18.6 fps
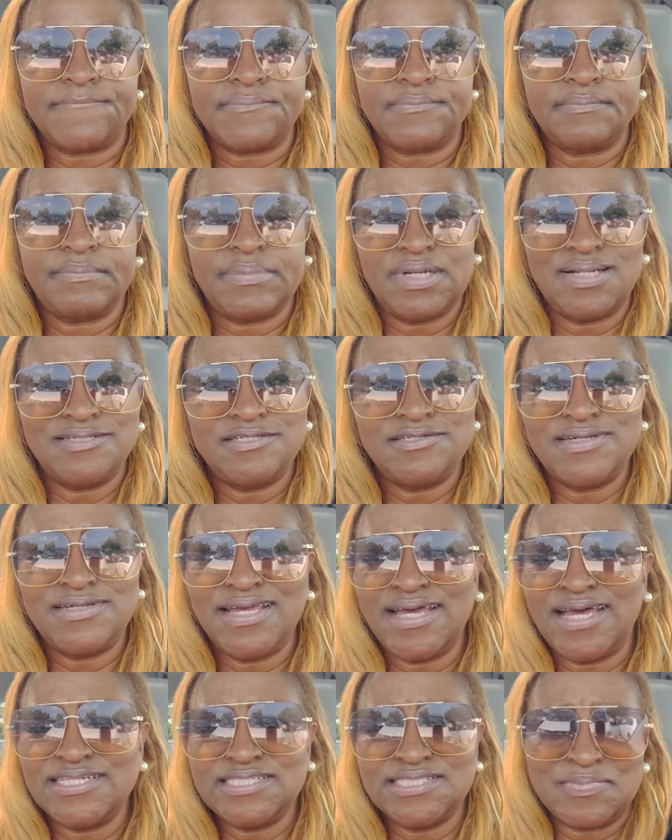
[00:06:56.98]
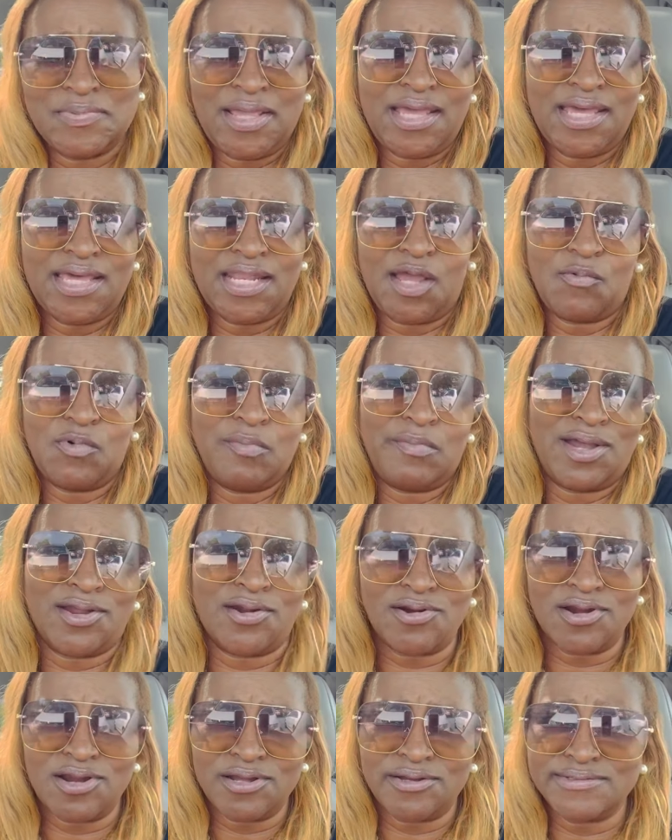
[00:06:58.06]
but yeah, I just been hanging out with my
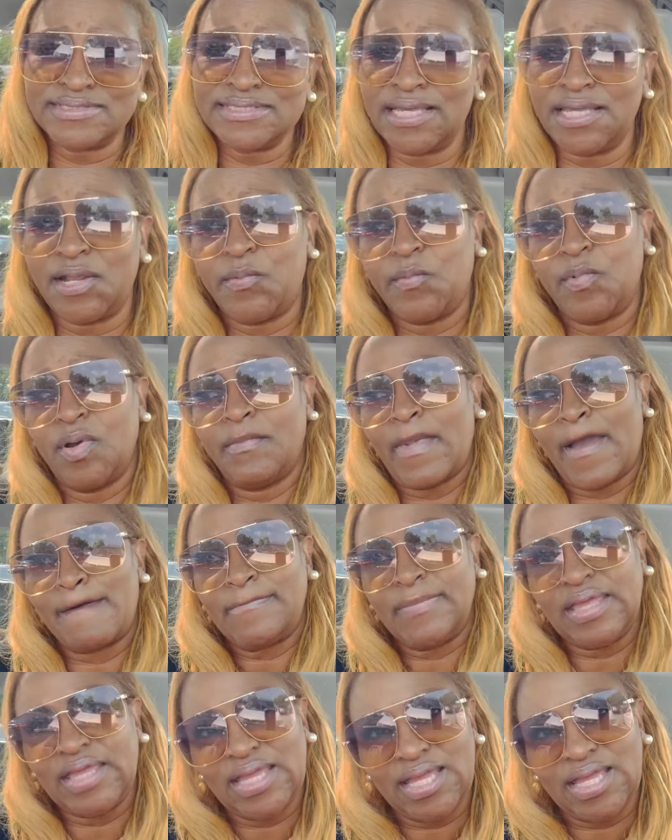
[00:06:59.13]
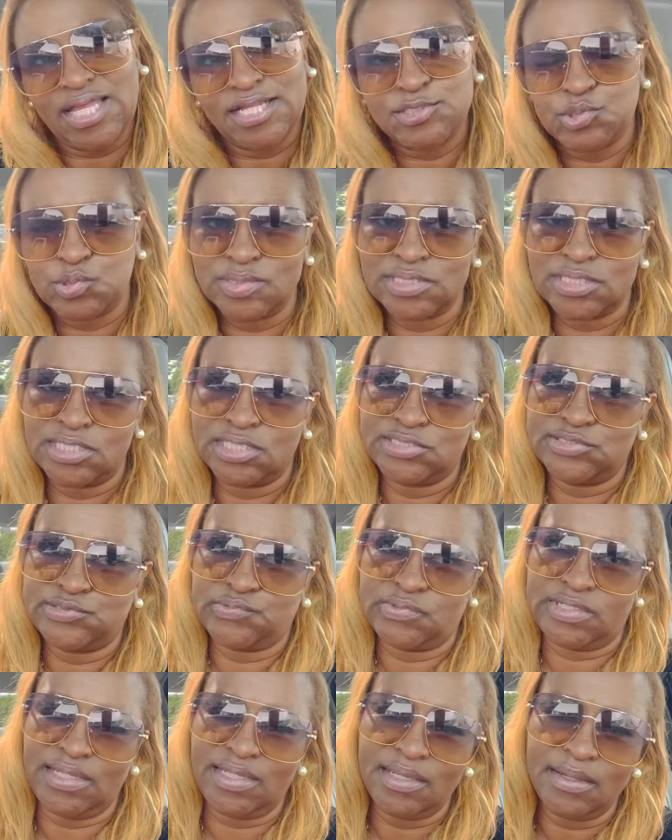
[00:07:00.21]
girls, hanging out with my man, doing things
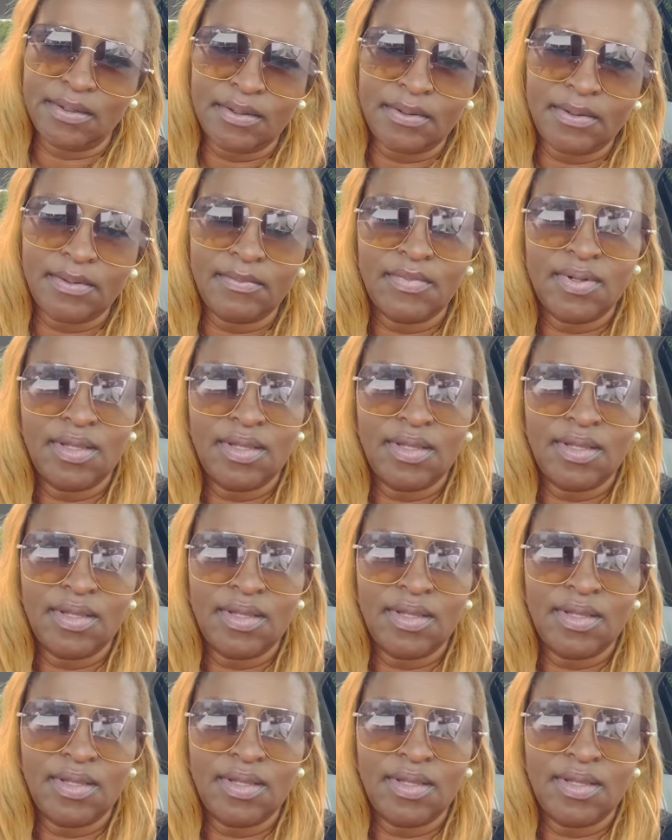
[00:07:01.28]
with him,